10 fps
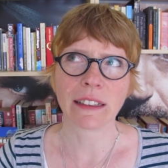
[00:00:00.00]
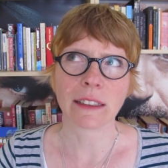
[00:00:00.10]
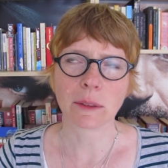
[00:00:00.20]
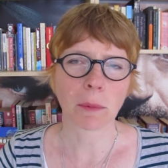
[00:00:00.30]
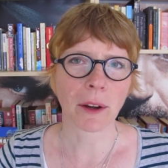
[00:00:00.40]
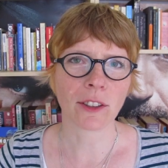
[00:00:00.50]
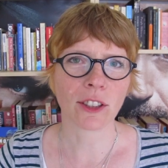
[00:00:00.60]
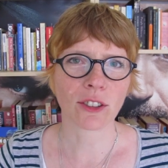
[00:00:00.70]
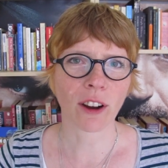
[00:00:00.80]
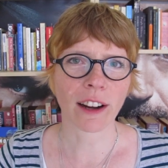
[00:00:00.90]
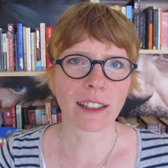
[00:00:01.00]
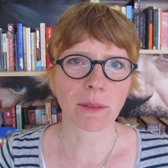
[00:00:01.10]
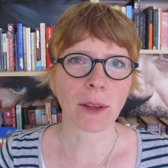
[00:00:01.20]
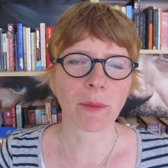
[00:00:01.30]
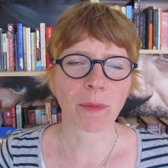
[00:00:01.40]
Spider distracting
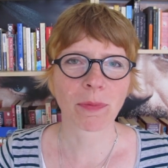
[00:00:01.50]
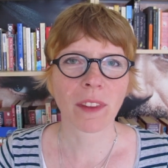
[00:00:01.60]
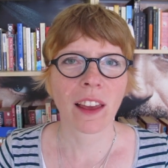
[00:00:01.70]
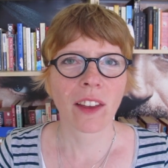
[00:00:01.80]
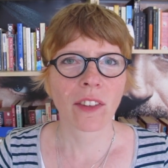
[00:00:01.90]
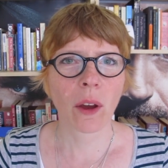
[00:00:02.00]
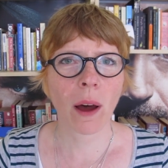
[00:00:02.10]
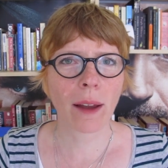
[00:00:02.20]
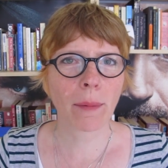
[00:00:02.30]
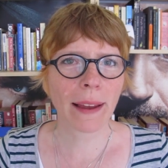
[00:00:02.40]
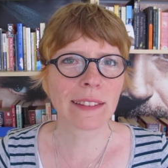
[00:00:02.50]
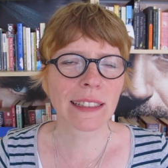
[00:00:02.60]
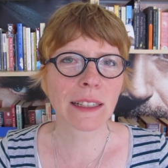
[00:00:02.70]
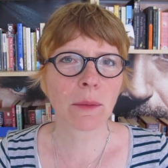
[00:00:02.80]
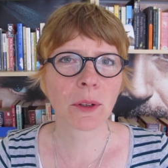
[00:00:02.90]
me. So I
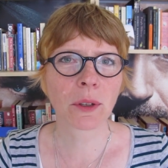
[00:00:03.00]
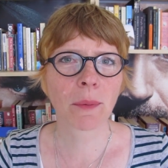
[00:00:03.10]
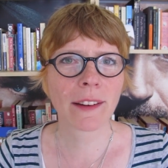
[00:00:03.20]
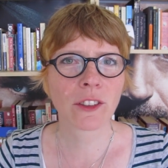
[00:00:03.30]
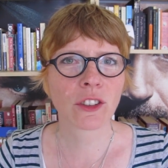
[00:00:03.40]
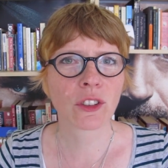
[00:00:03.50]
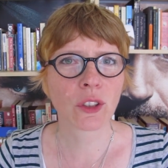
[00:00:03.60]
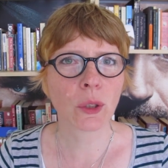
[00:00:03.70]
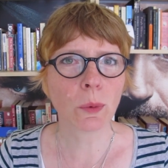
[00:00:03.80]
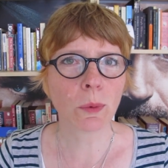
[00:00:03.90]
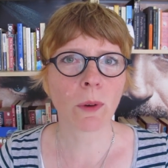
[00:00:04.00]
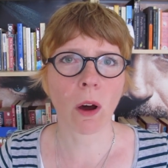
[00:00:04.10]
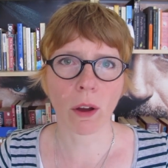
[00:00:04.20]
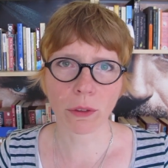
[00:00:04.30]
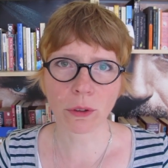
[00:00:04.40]
basically want to mention two
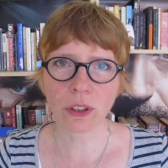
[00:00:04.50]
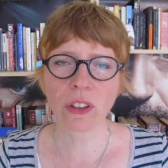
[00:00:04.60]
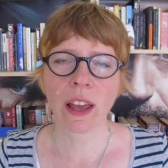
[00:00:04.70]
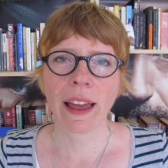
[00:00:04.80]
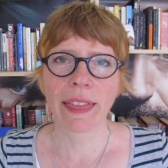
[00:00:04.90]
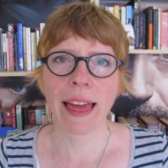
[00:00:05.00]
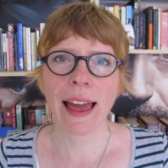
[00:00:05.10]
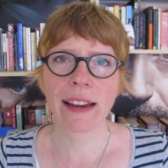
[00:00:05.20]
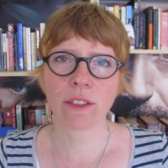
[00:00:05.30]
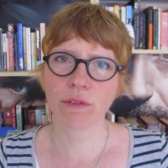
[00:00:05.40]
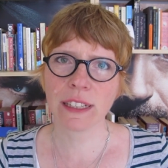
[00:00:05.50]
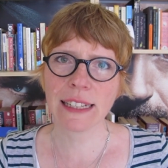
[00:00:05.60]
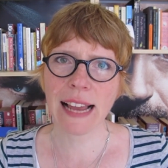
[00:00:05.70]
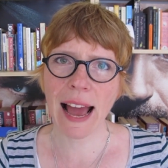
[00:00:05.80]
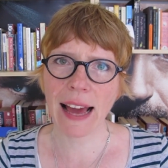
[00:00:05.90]
authors that
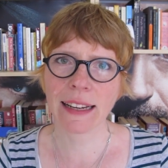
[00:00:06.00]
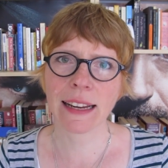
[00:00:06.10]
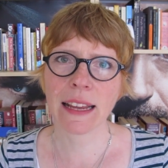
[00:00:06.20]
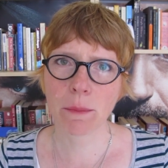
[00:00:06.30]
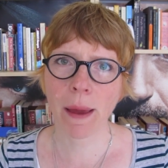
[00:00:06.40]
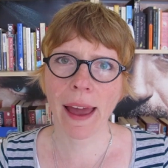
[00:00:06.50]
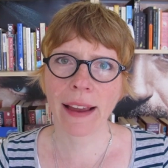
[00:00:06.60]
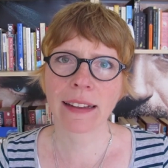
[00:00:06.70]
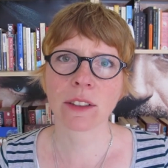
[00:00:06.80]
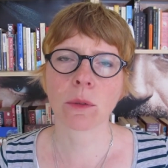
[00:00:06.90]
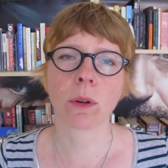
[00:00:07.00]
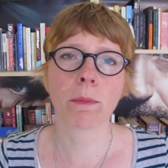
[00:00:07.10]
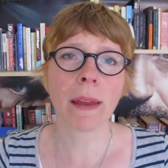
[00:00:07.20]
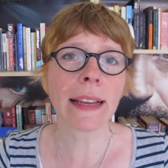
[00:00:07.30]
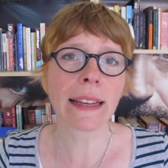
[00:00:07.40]
really had an impact or
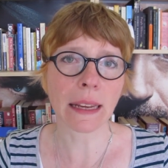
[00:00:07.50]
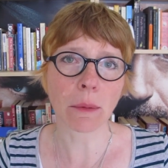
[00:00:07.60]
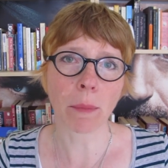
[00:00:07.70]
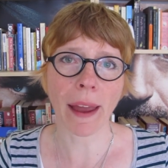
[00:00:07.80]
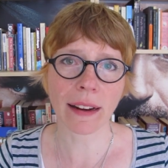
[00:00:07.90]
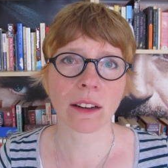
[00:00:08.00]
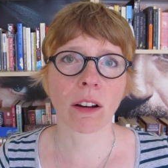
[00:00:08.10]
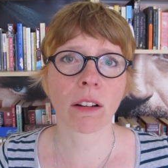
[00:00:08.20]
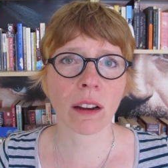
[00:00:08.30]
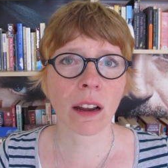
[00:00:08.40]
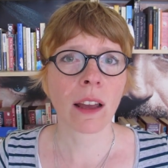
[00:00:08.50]
make an impact on